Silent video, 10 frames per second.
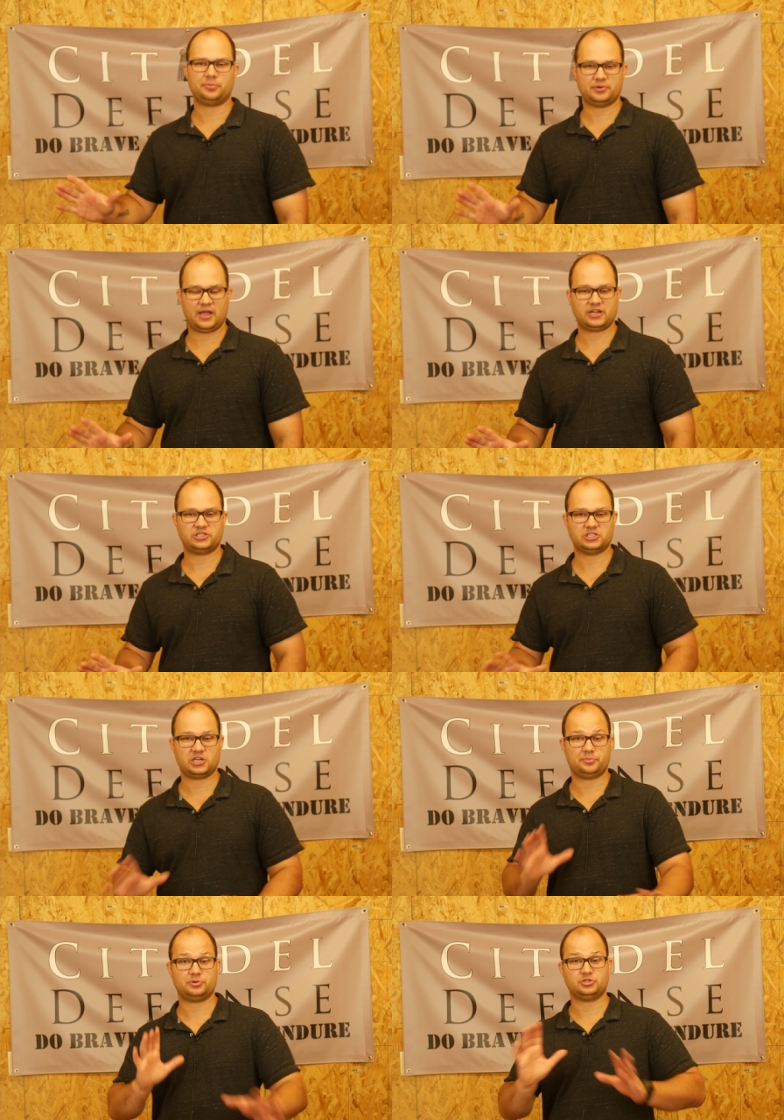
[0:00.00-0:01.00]
ear protection is
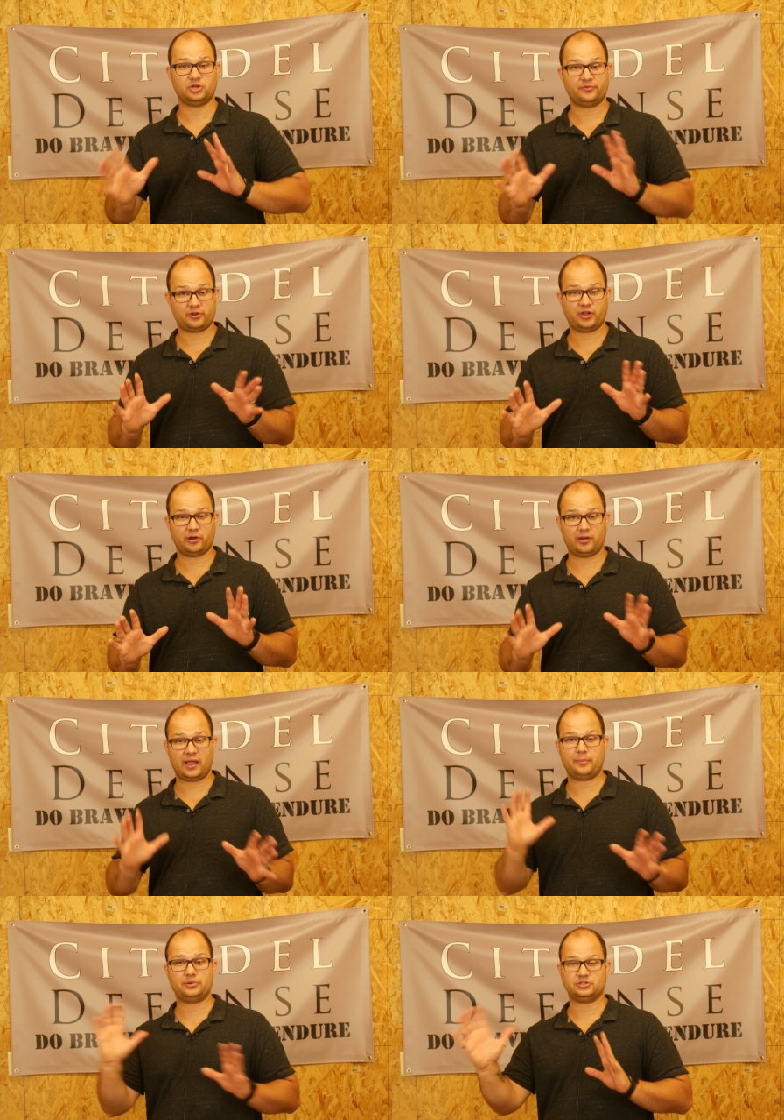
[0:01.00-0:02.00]
going to preserve your
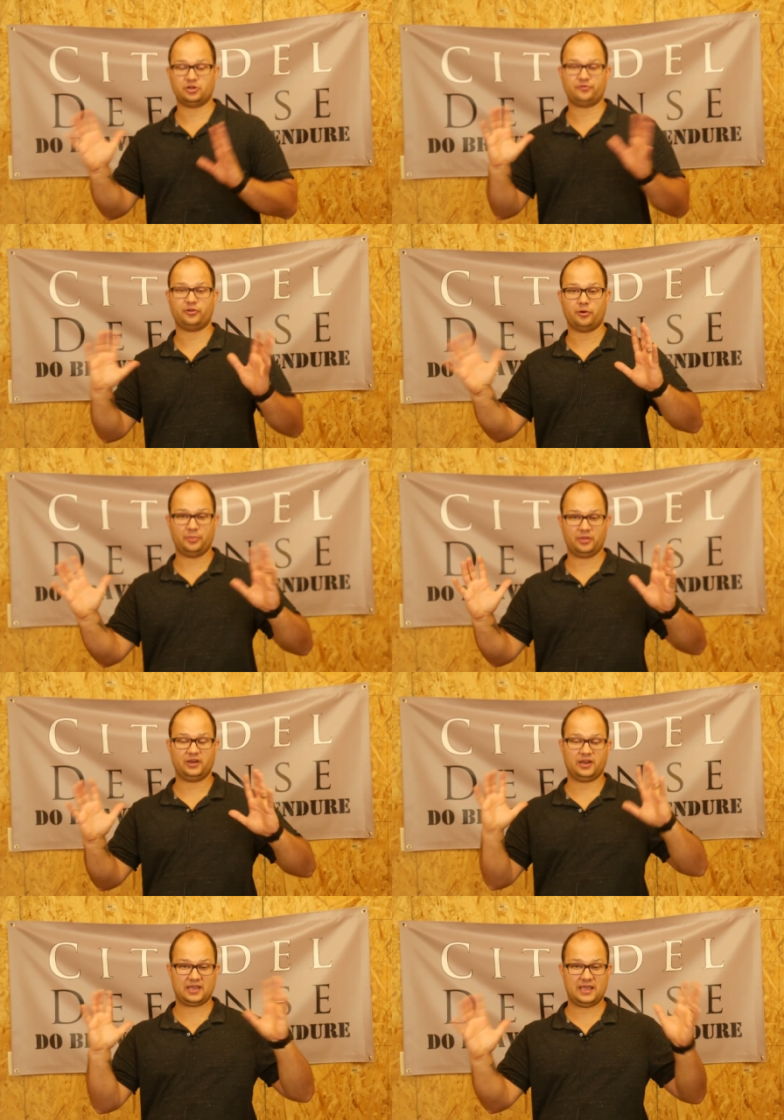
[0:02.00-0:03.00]
hearing and preserve your
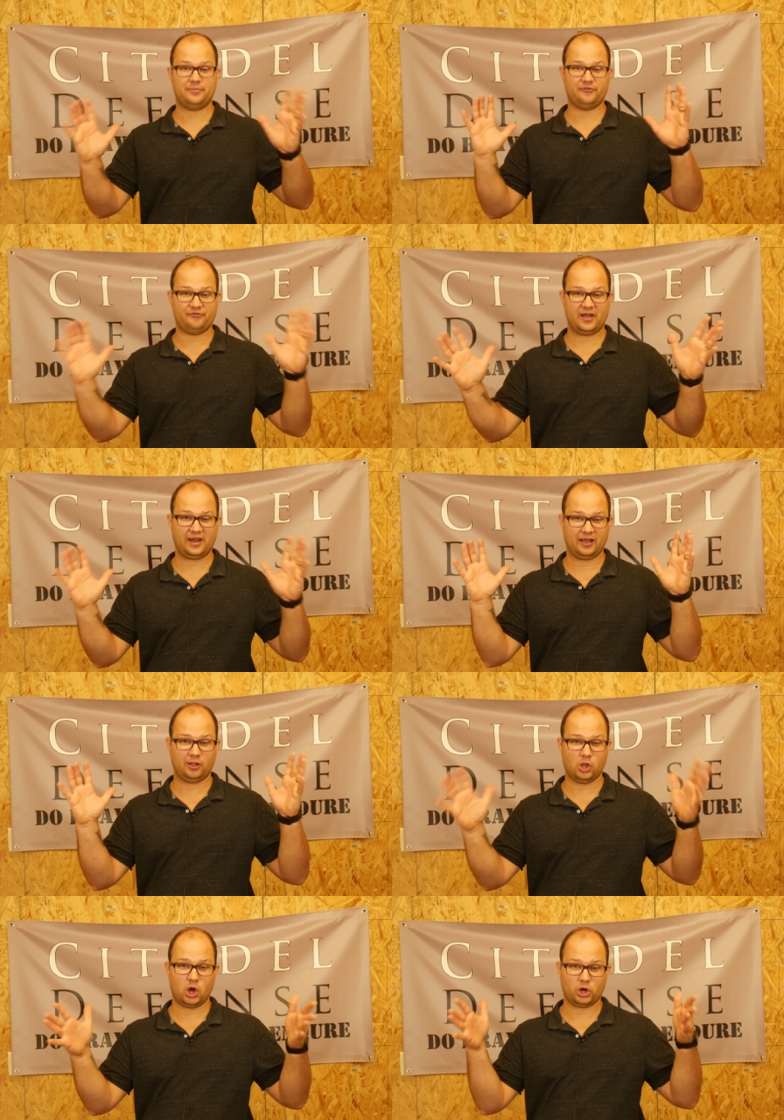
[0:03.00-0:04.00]
ability to keep
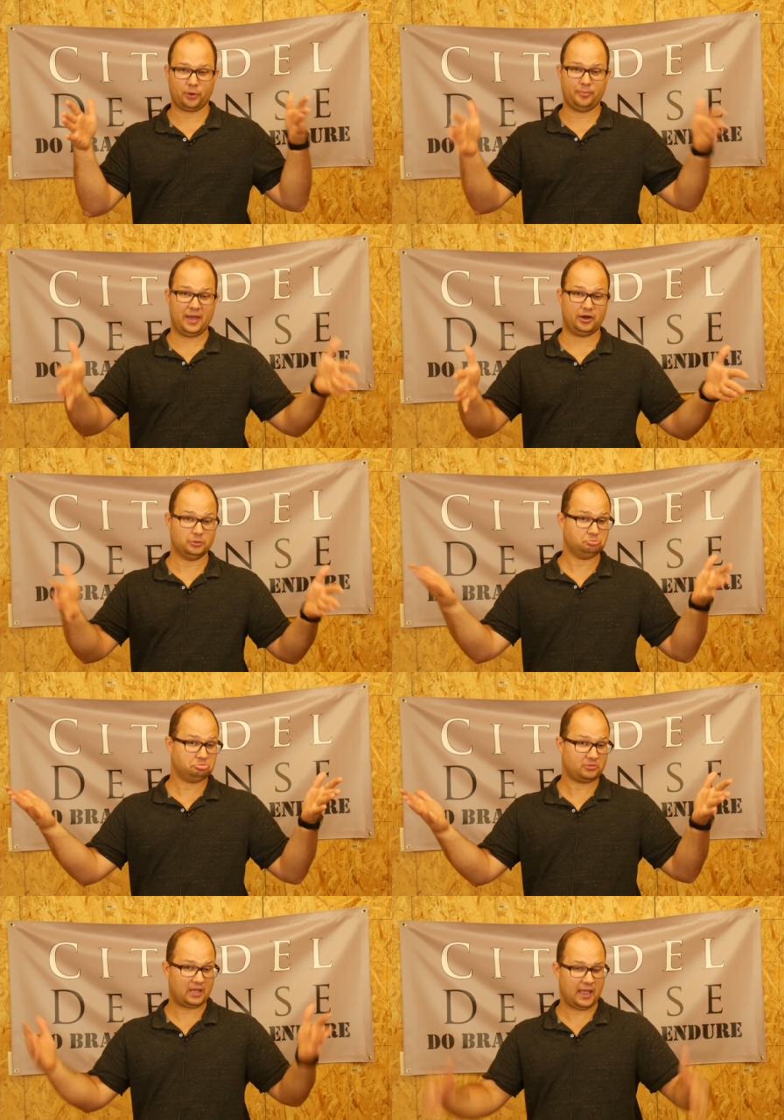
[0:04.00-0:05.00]
fighting longer better
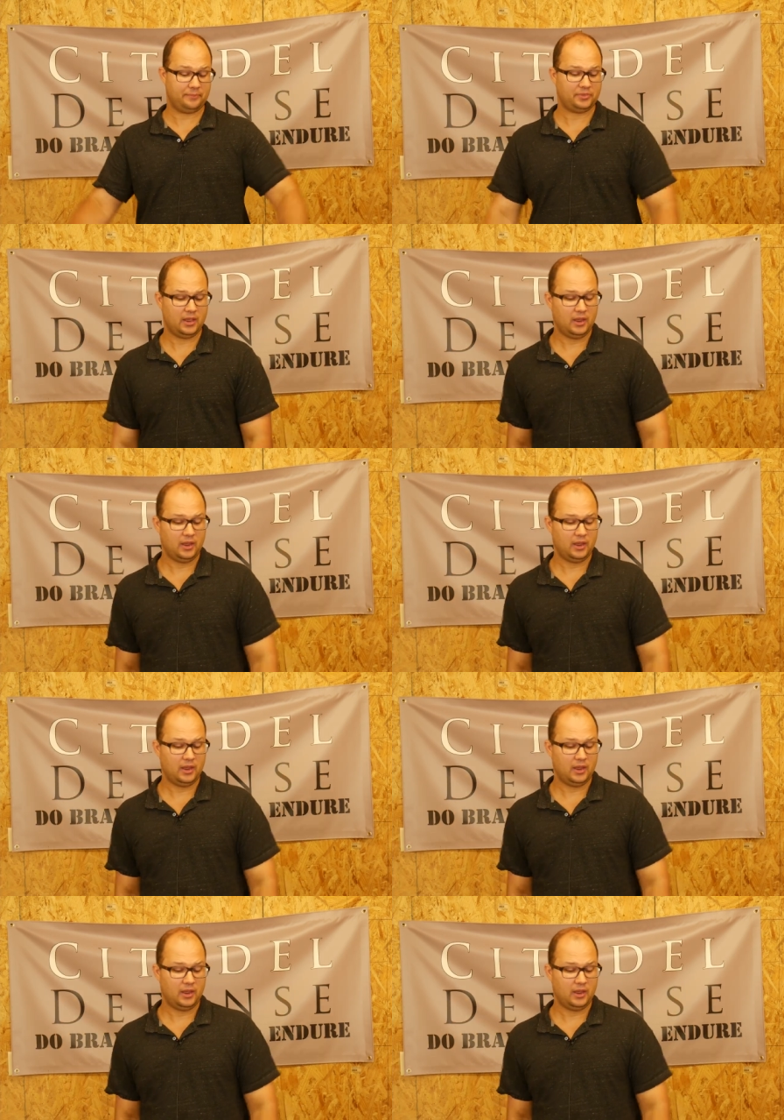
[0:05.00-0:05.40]
okay?